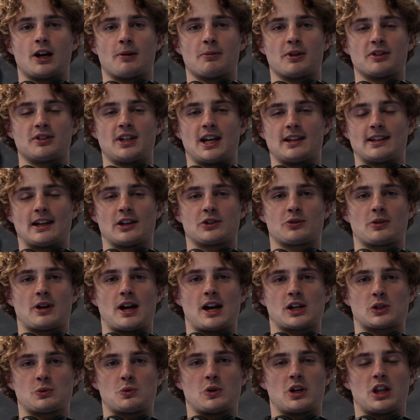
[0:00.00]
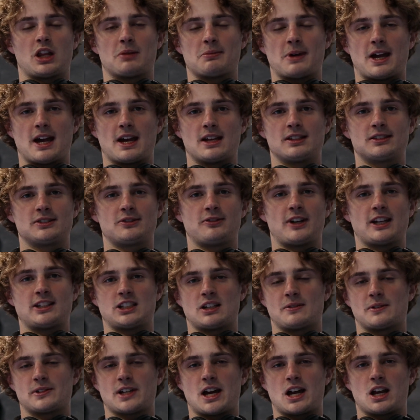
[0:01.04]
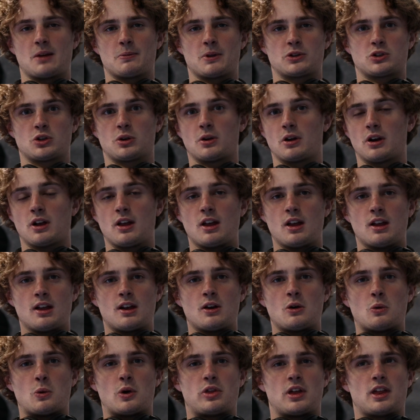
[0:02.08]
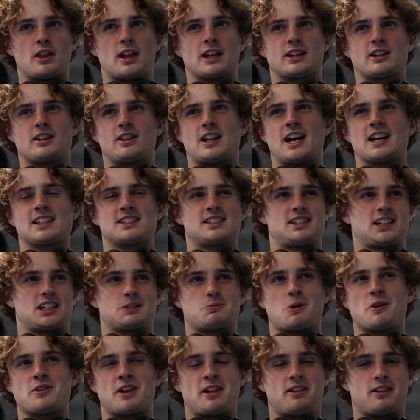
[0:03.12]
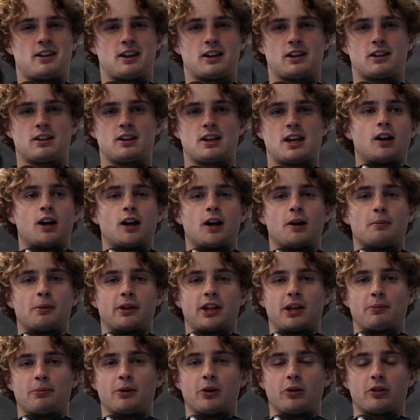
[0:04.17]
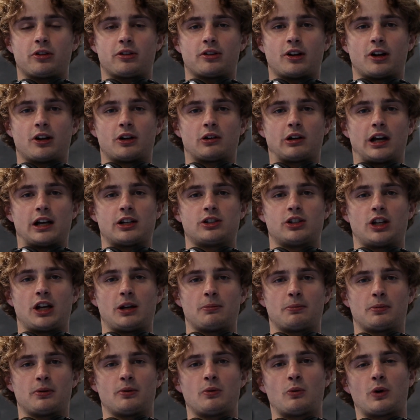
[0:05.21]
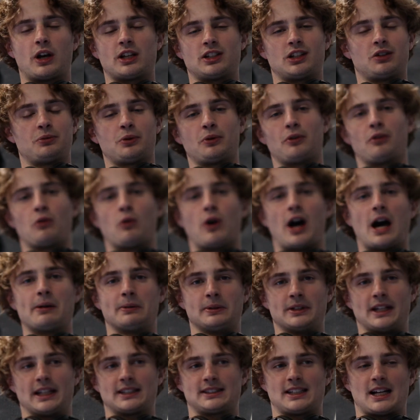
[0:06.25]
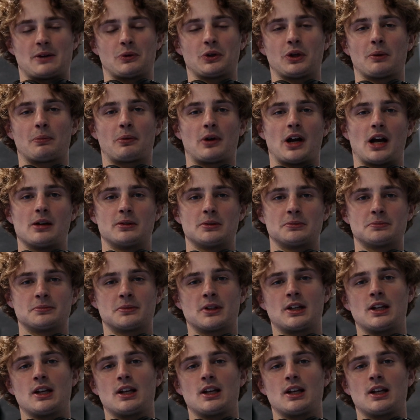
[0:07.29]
The TSS racks, one of them has face savers on them that are within like the last 6 months, I think, but they both are in great shape. One is a little bit of a wobble, that's not really a problem.